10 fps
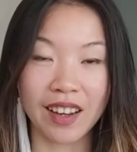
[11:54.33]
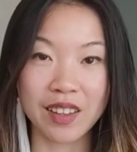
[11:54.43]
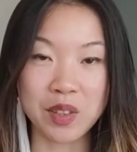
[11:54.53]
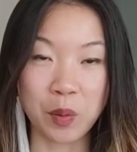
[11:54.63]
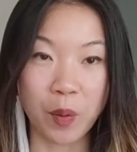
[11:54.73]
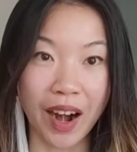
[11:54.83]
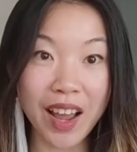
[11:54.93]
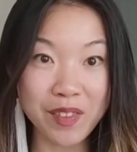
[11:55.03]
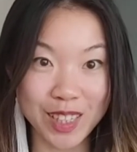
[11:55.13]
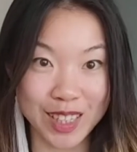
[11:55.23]
So what
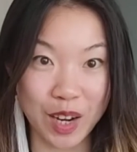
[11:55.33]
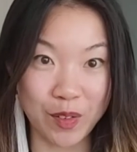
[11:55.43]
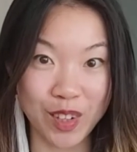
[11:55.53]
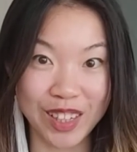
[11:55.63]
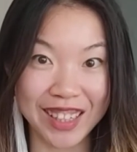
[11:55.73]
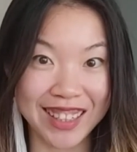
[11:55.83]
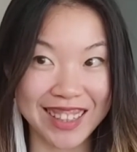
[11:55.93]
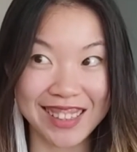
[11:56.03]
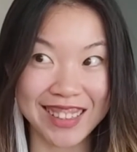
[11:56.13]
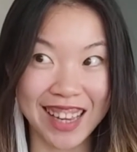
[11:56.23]
I've discovered
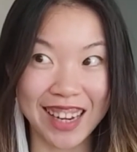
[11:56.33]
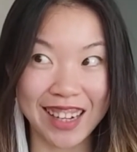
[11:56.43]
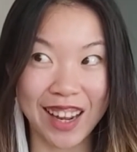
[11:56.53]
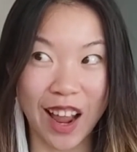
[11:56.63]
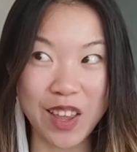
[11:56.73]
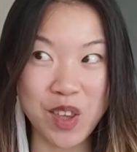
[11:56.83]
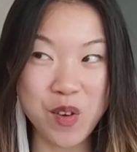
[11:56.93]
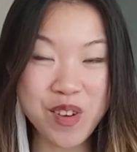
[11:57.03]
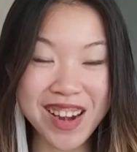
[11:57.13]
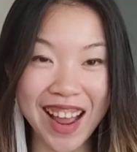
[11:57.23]
is that
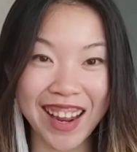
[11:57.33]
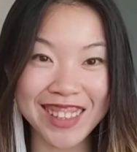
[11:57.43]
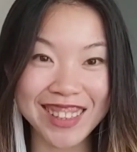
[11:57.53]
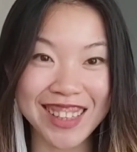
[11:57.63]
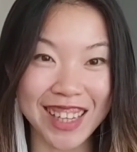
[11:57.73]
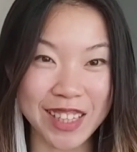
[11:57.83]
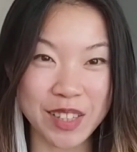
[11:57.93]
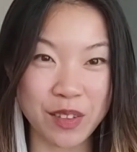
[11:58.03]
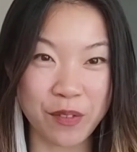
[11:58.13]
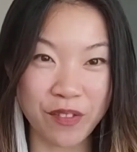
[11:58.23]
you can actually get to
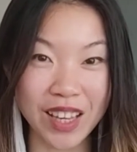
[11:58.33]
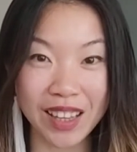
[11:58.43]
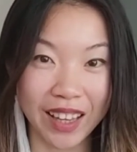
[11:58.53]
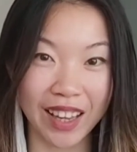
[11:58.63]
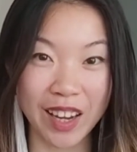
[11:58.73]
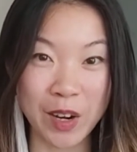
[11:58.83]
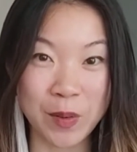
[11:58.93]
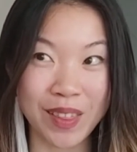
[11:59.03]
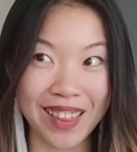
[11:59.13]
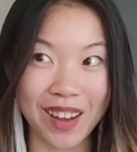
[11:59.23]
the feeling
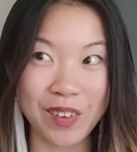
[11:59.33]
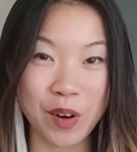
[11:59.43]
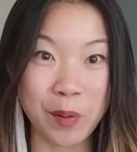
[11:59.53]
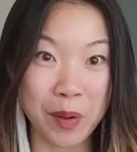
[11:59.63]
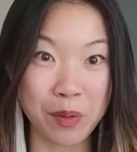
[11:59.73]
without going